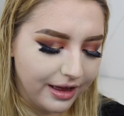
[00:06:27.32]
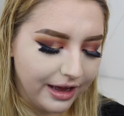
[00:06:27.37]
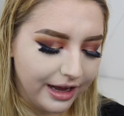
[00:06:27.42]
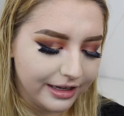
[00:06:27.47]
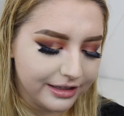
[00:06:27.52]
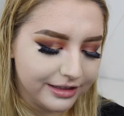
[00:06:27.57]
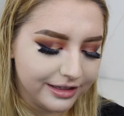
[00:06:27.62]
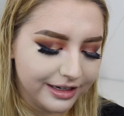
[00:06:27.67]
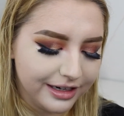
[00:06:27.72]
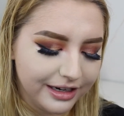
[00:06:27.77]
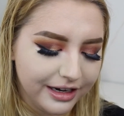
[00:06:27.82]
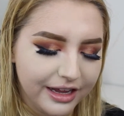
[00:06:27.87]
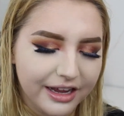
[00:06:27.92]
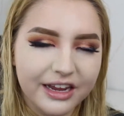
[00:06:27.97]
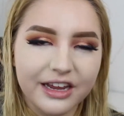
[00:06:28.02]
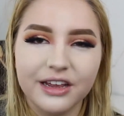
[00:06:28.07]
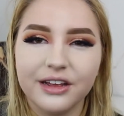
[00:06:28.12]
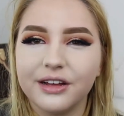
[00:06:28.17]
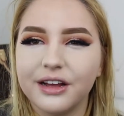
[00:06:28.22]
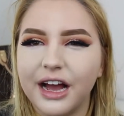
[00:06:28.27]
I
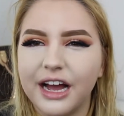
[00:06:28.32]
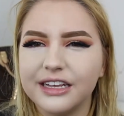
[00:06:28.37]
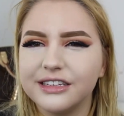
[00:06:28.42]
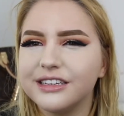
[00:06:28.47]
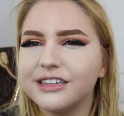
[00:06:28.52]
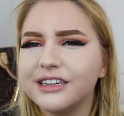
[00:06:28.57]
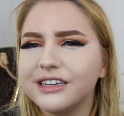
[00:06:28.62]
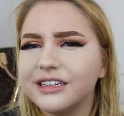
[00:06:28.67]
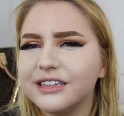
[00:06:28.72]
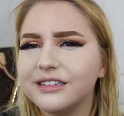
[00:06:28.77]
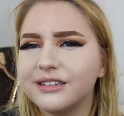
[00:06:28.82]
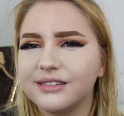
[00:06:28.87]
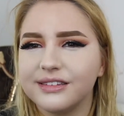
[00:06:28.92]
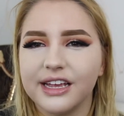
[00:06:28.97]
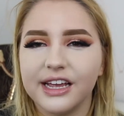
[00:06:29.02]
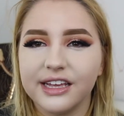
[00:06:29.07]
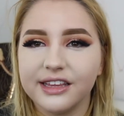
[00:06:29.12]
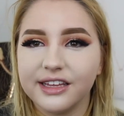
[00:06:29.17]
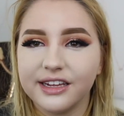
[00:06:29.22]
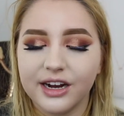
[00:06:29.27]
didn't
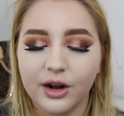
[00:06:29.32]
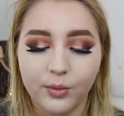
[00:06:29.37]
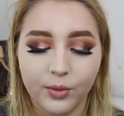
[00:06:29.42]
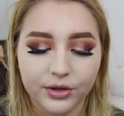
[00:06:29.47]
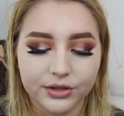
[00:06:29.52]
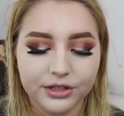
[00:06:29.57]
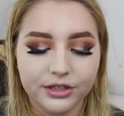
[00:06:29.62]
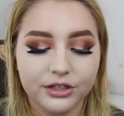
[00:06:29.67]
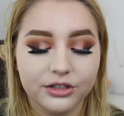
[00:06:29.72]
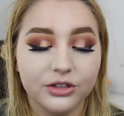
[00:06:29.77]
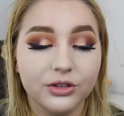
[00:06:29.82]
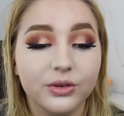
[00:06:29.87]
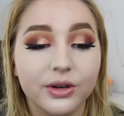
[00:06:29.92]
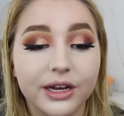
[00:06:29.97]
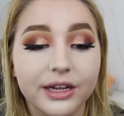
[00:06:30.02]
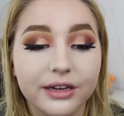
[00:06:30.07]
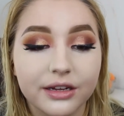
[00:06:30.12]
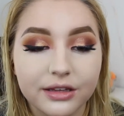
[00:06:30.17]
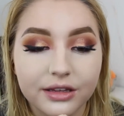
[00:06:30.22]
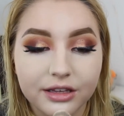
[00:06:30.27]
say that I wanted to do
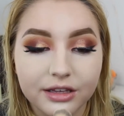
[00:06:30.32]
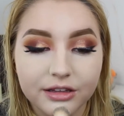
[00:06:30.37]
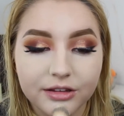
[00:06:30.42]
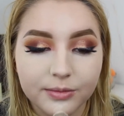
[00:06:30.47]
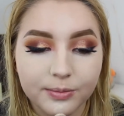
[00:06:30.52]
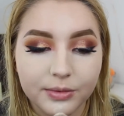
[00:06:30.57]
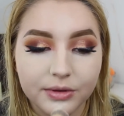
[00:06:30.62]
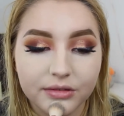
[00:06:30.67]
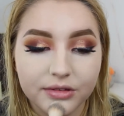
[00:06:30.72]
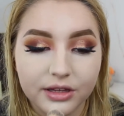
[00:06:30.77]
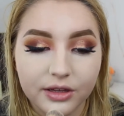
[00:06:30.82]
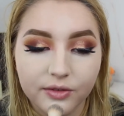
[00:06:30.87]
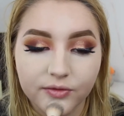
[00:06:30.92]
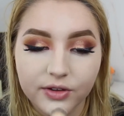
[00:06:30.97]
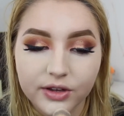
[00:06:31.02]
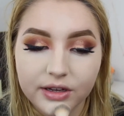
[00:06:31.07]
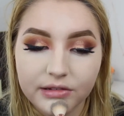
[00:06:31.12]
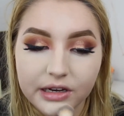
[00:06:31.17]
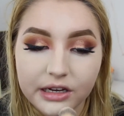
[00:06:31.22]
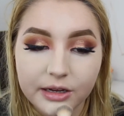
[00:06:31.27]
anything
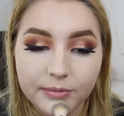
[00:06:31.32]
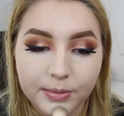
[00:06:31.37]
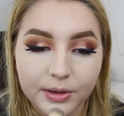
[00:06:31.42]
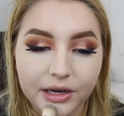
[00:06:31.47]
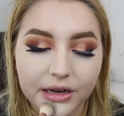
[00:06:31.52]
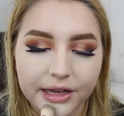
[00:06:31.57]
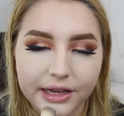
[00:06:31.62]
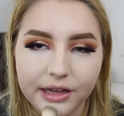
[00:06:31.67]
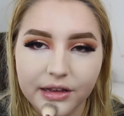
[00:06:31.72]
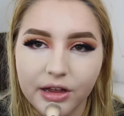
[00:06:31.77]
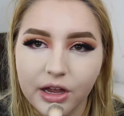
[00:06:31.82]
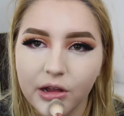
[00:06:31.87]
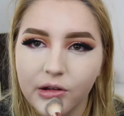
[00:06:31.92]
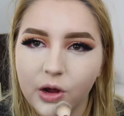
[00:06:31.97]
specifically, but like